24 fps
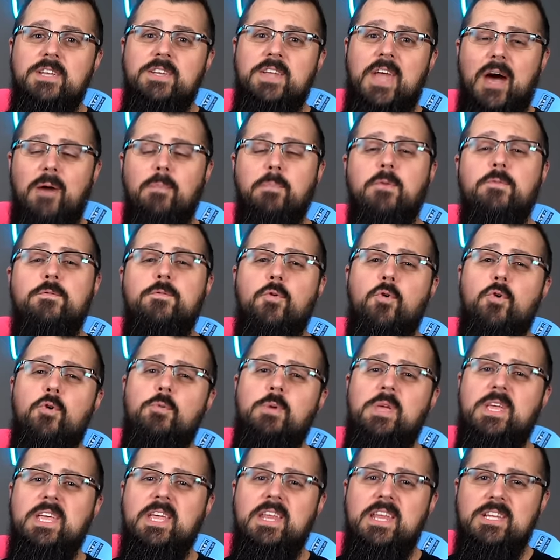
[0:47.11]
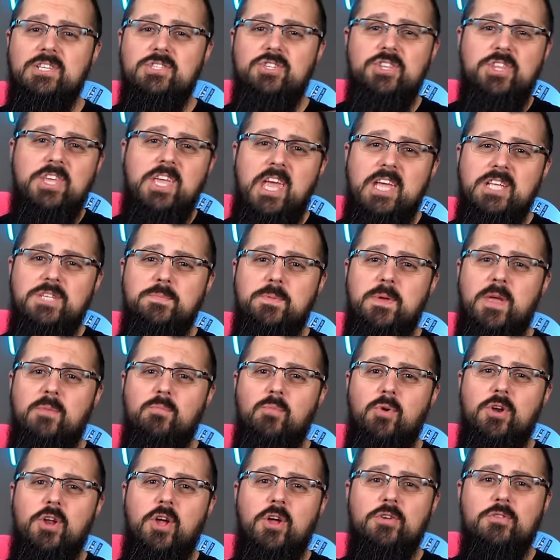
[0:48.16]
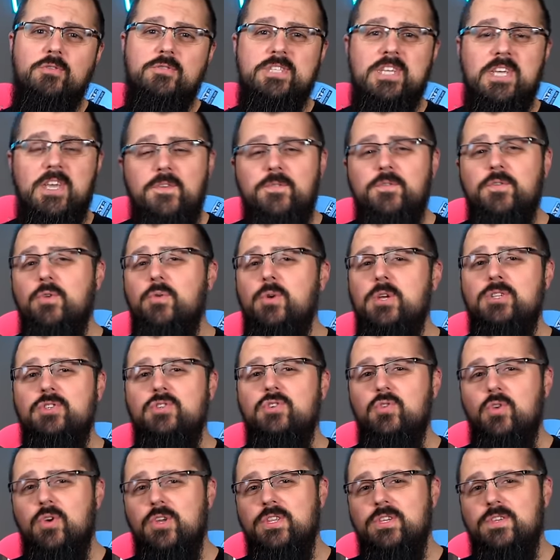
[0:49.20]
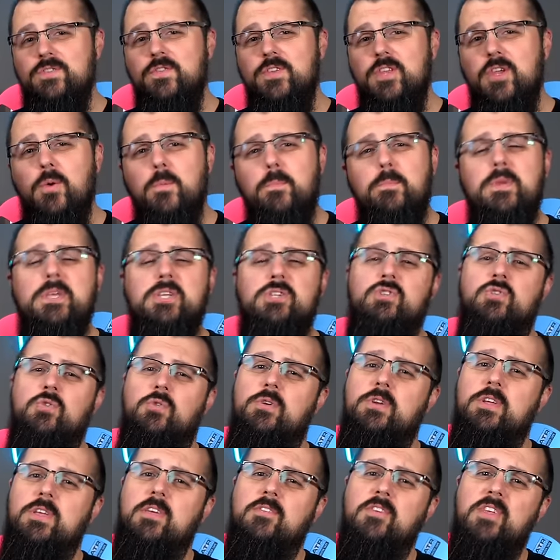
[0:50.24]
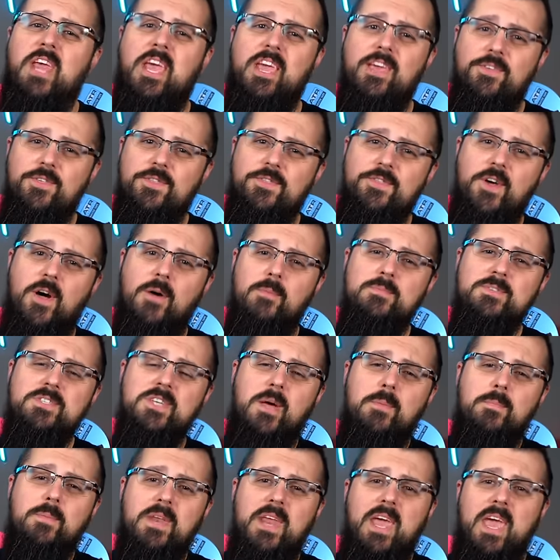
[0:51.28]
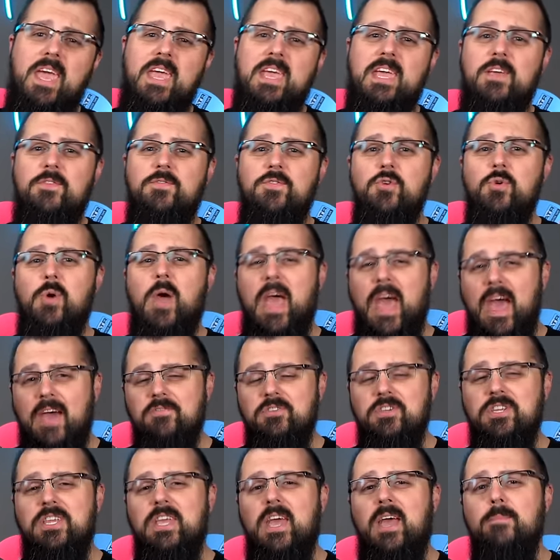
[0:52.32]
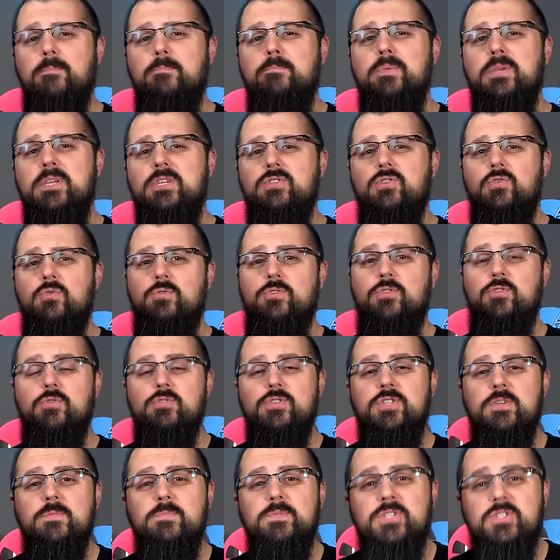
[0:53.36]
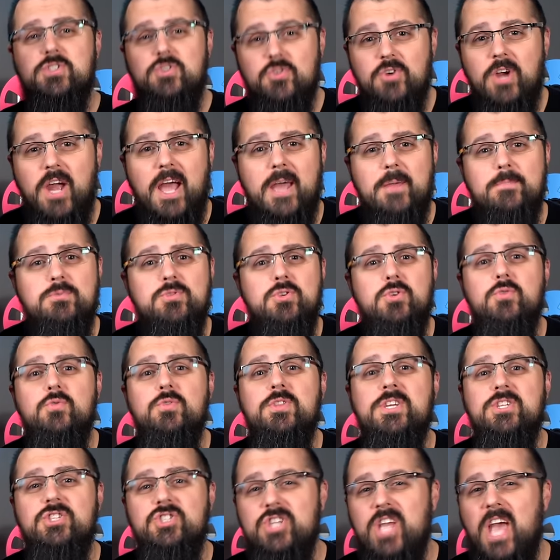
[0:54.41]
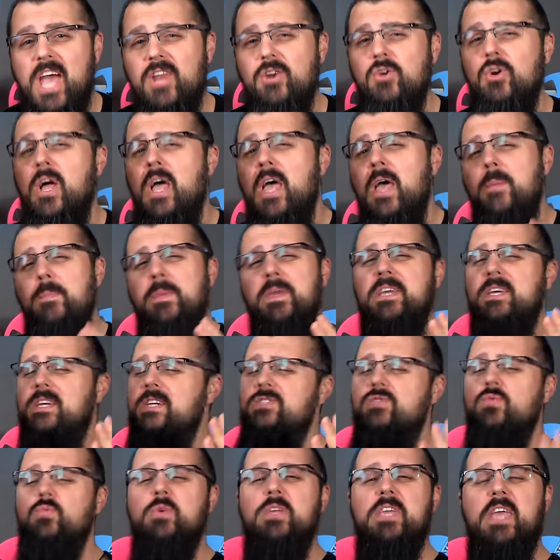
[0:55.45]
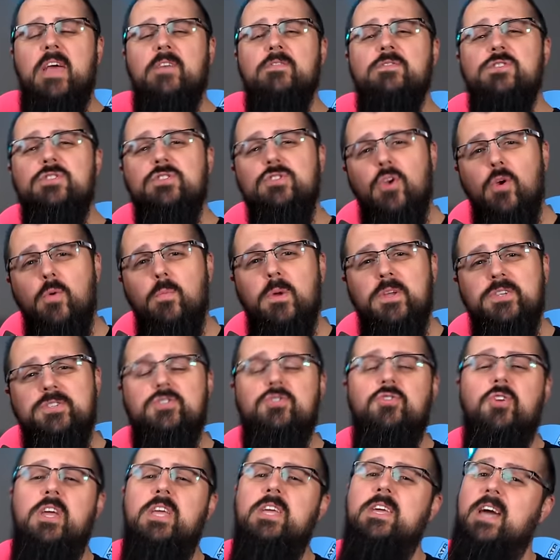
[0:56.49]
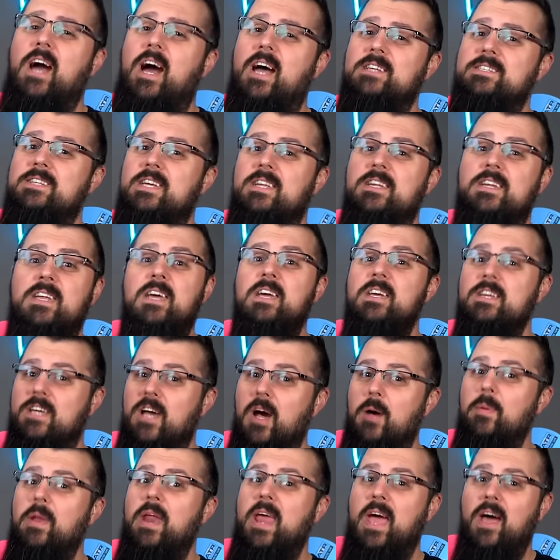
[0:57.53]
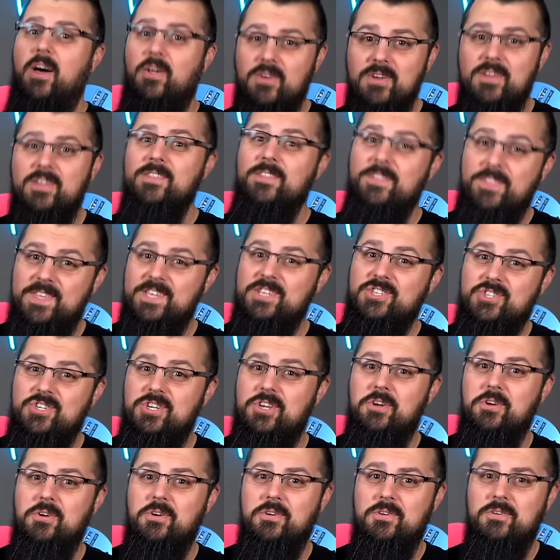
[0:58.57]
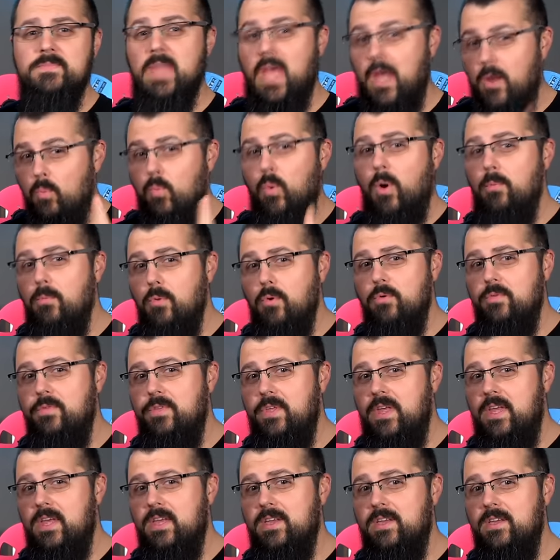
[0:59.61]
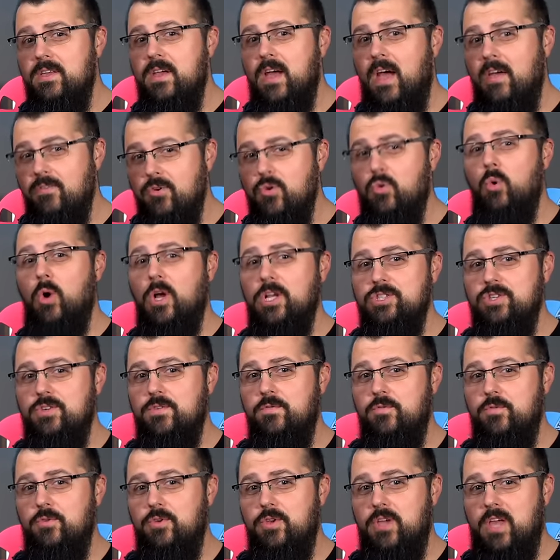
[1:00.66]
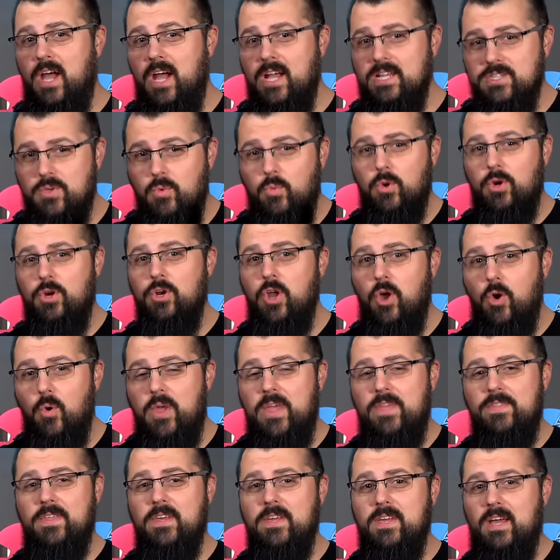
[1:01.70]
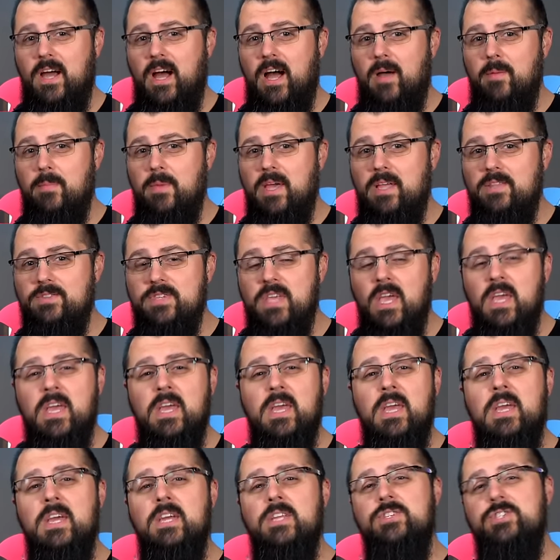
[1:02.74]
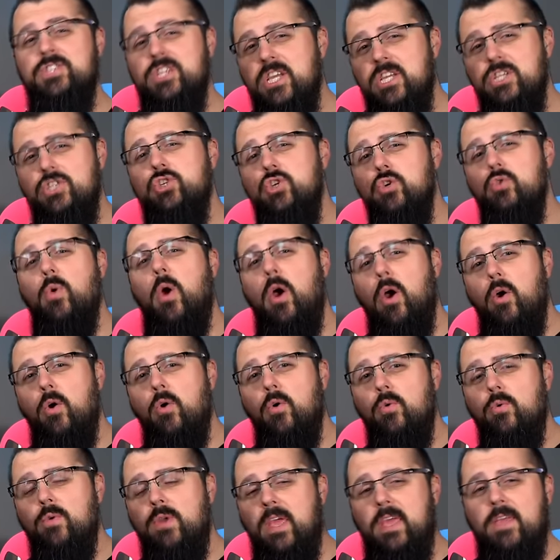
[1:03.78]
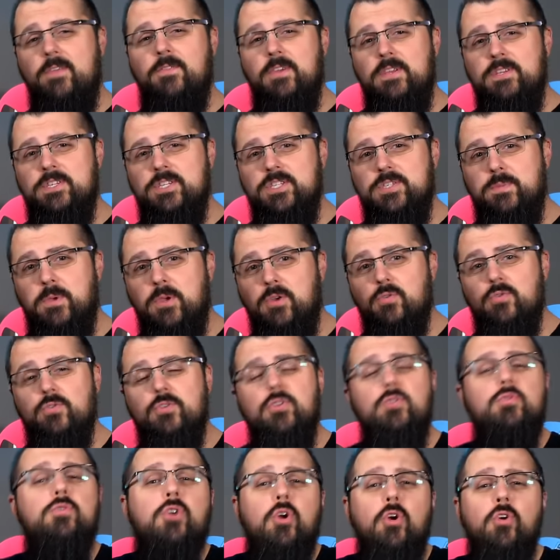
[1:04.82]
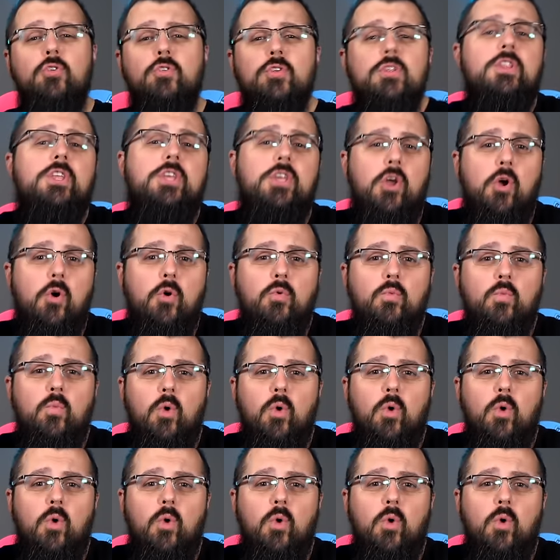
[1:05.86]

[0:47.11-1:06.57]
Now, before we get into the HPM 100s, if you enjoyed this video, be sure to give it a thumbs up. And hey, if you haven't yet, be sure to subscribe to the channel because we have so much great content coming out this year. And one more thing, I have a question for you guys. I want to know in the comments, did you own a vintage speaker? Do you currently own